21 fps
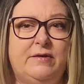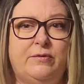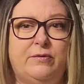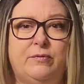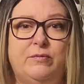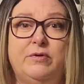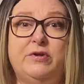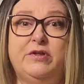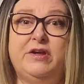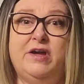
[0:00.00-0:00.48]

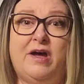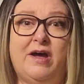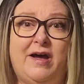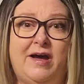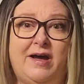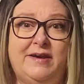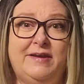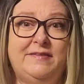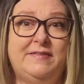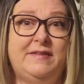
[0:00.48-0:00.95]
or really
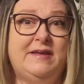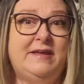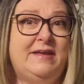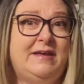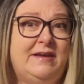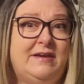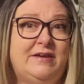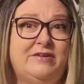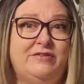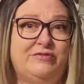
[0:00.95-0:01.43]
hot and they
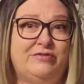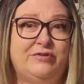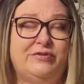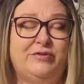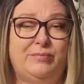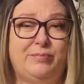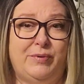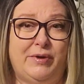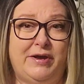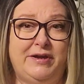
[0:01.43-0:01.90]
can't control
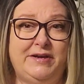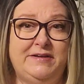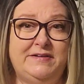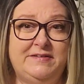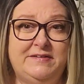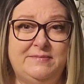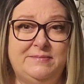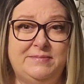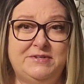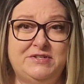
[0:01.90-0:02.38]
their body
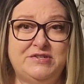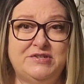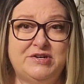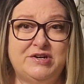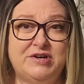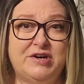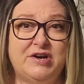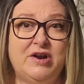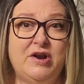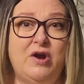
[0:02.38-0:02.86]

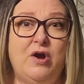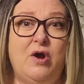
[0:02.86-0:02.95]
temperature,